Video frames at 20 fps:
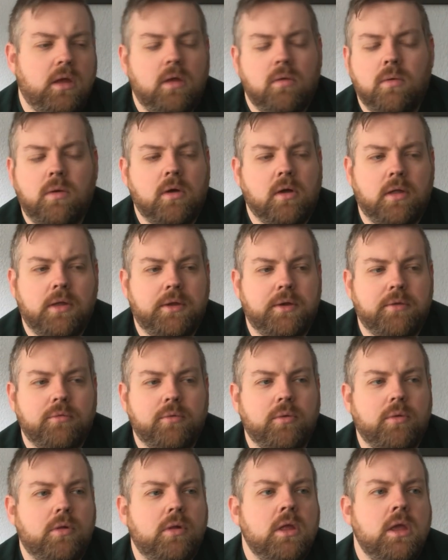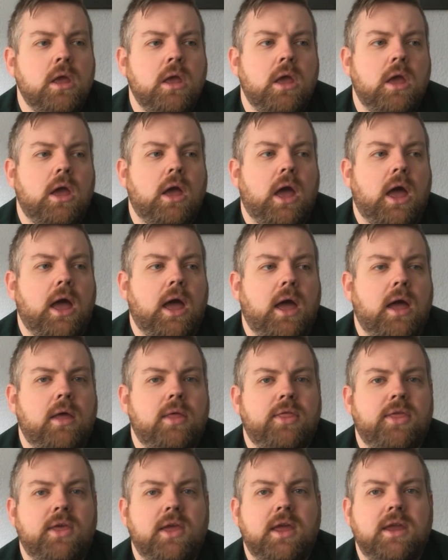we'll call it a rule,
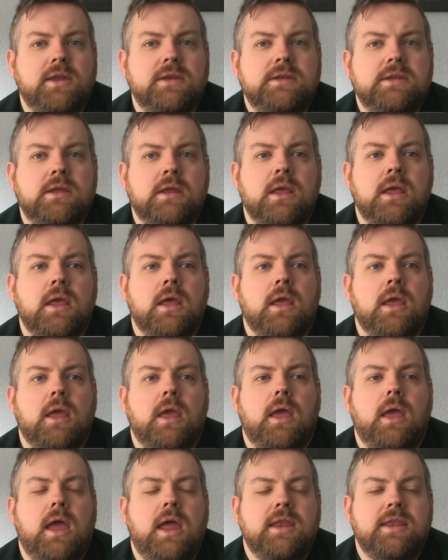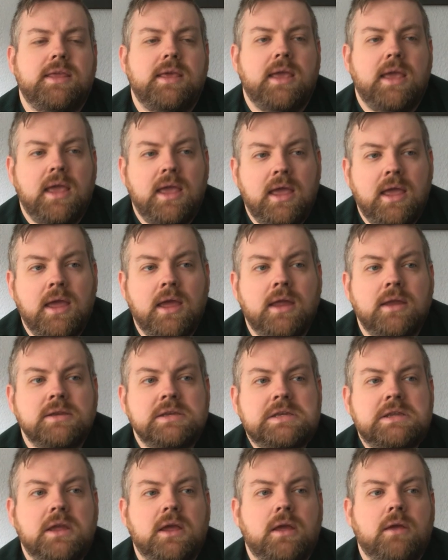that at the
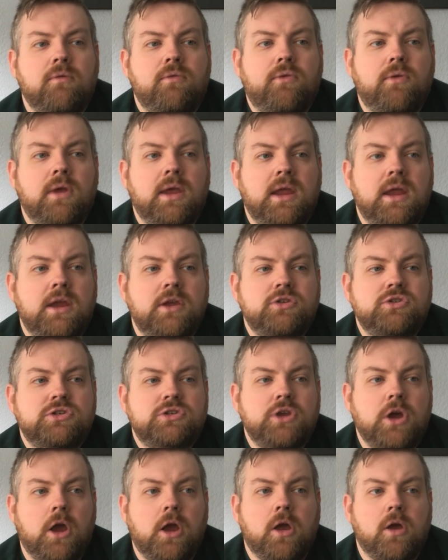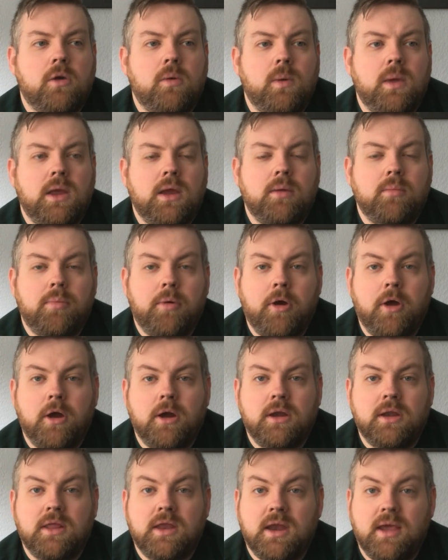end, for each Dark Queen
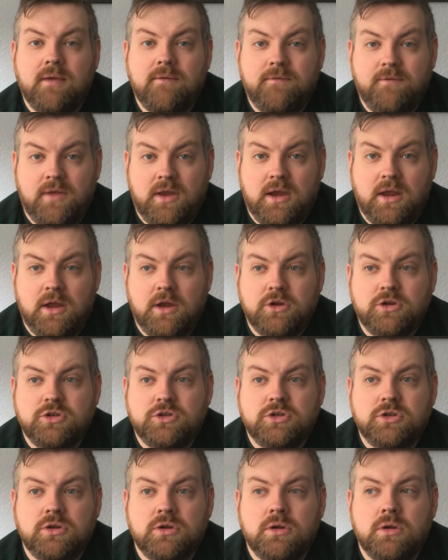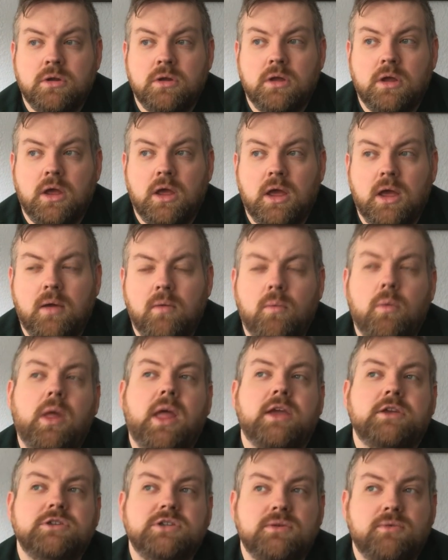part that I finish, well,
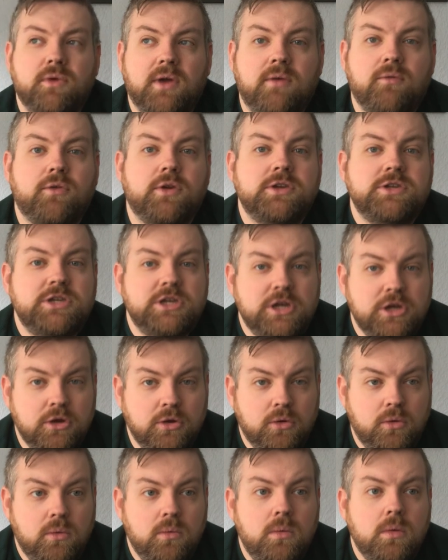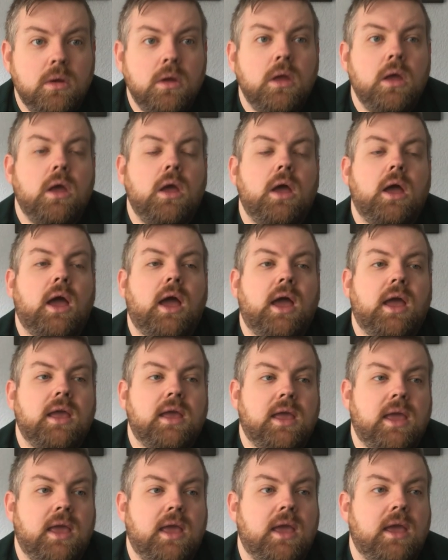actually for every 2, I
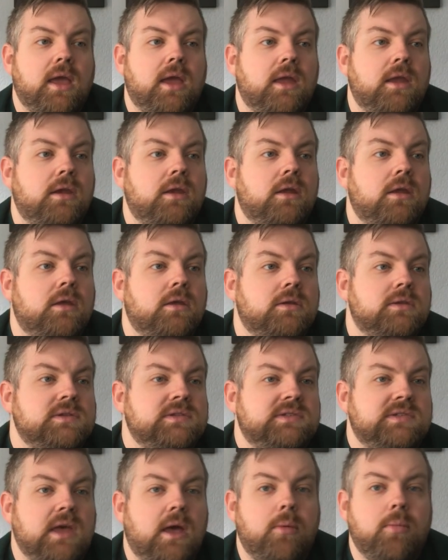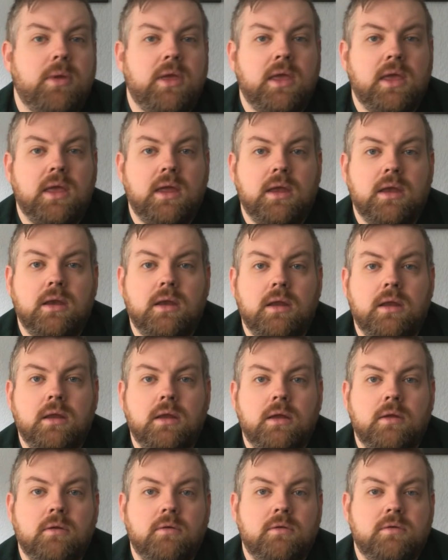can sub in
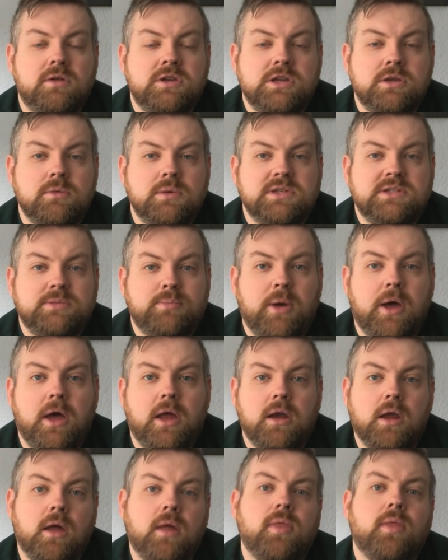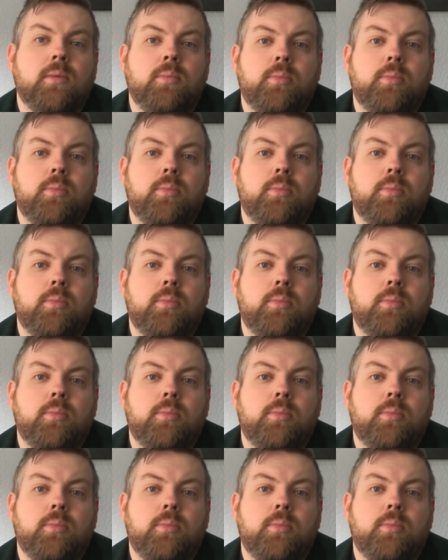to a spot on the